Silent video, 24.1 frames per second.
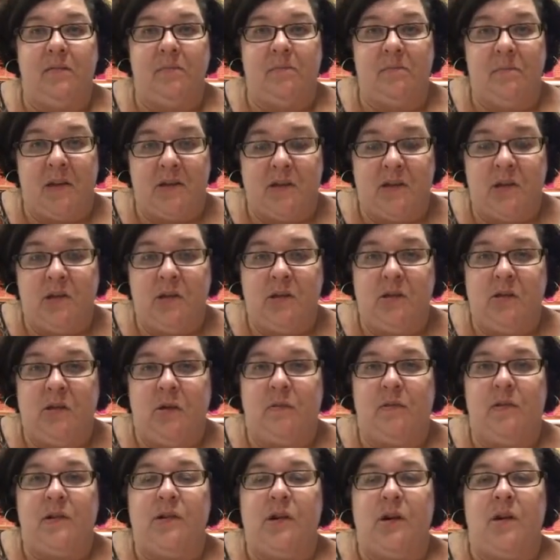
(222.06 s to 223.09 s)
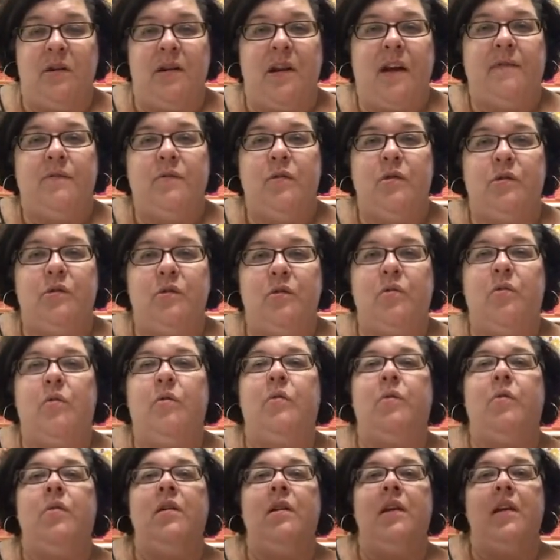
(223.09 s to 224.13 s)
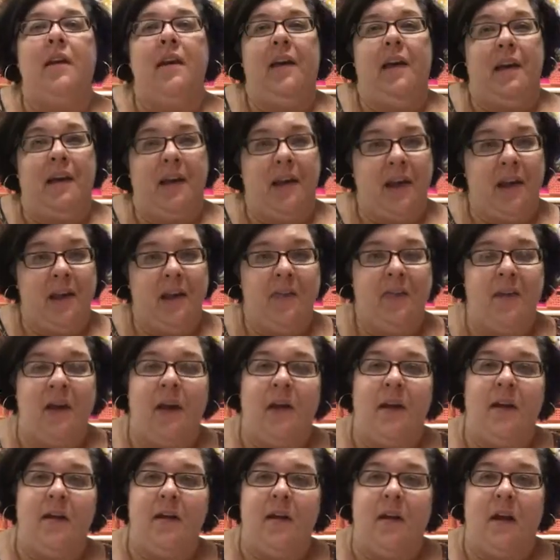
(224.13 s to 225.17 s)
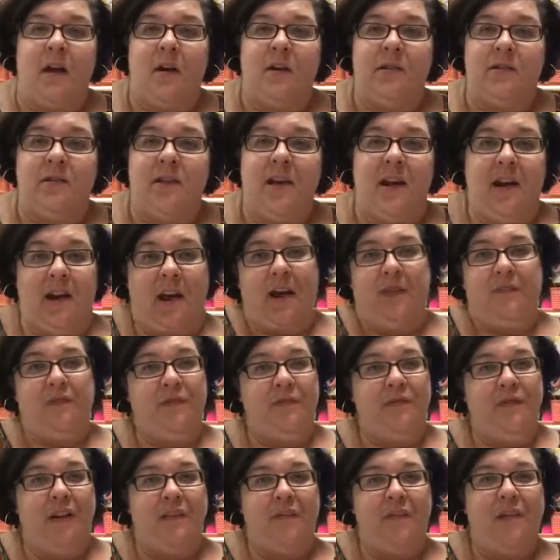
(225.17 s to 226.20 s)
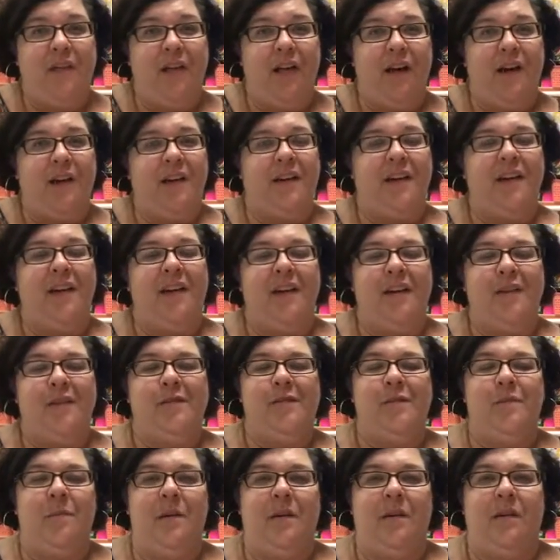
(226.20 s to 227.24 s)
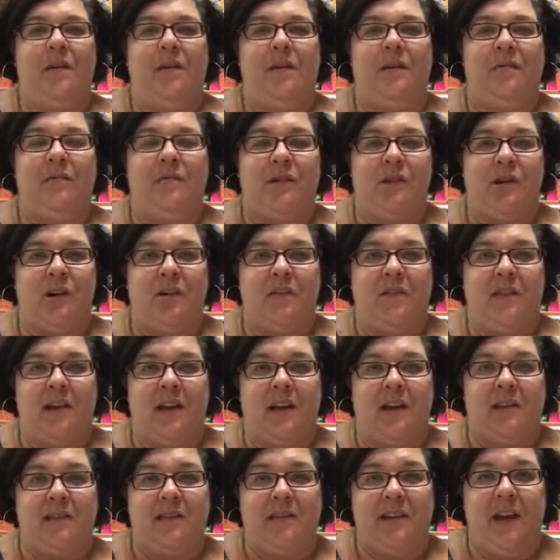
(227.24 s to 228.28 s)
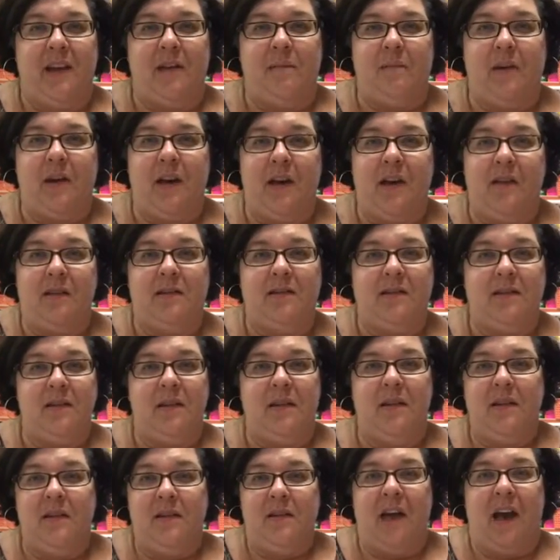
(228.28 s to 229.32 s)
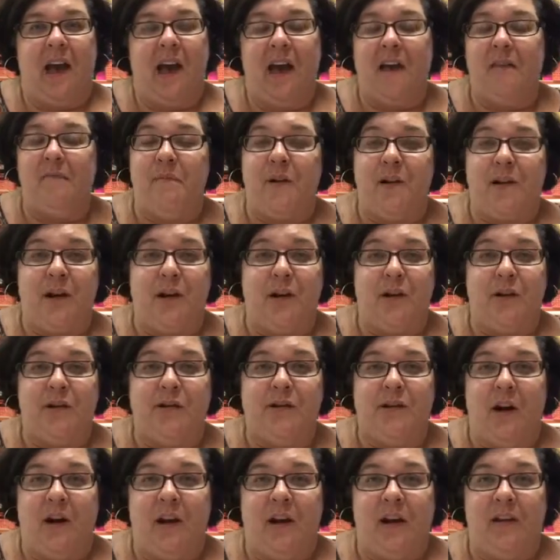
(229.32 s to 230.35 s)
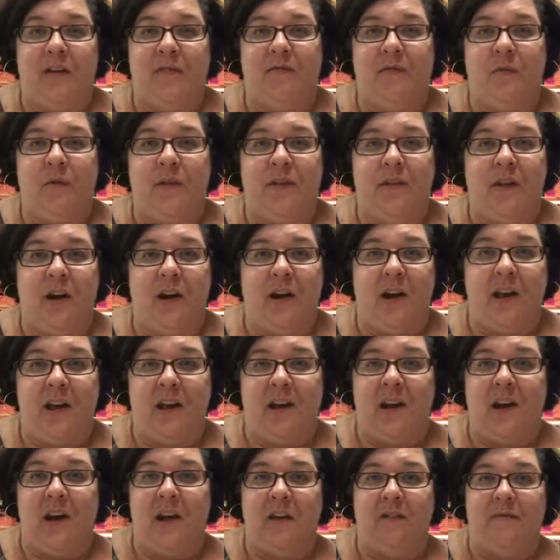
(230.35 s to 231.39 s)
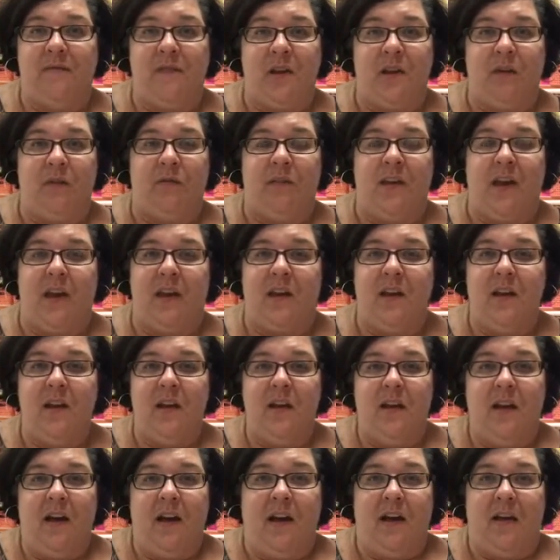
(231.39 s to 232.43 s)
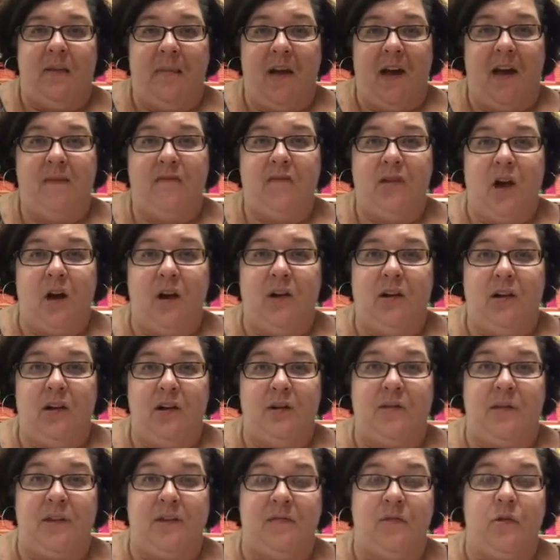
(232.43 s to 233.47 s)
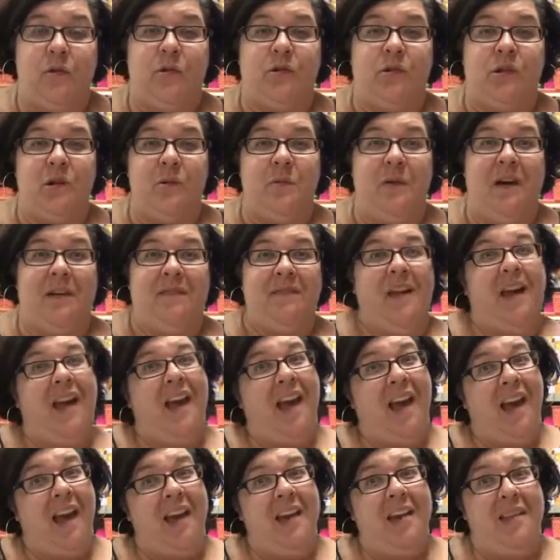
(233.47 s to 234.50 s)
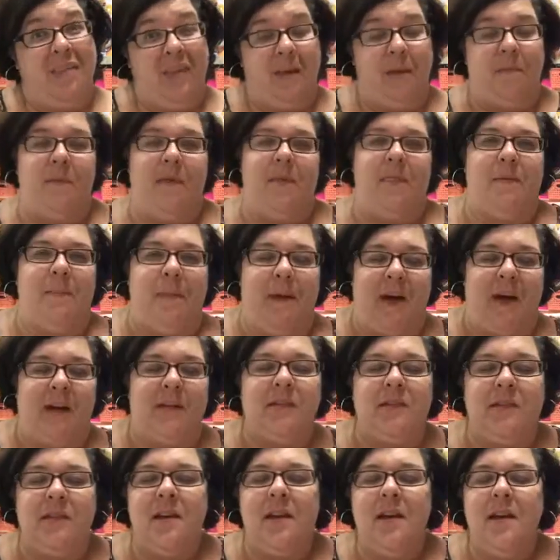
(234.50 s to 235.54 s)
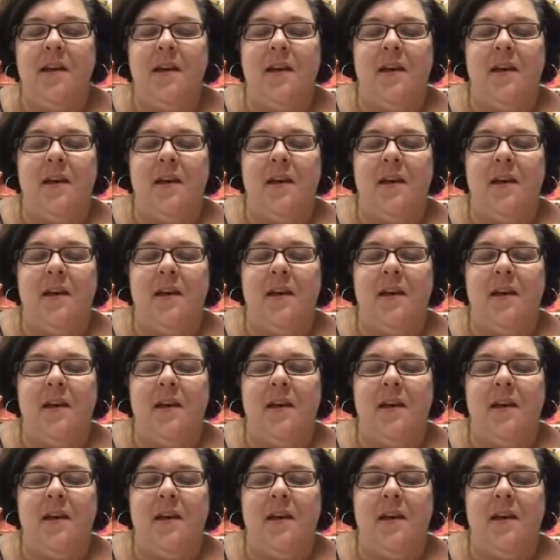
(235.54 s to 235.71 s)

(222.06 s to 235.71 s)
messages are returned after school, and any that are sent after 5 o'clock will be returned the next day, because I have my daughter starting at 4:30, and any of you that have toddlers, and of course you have had them in the past,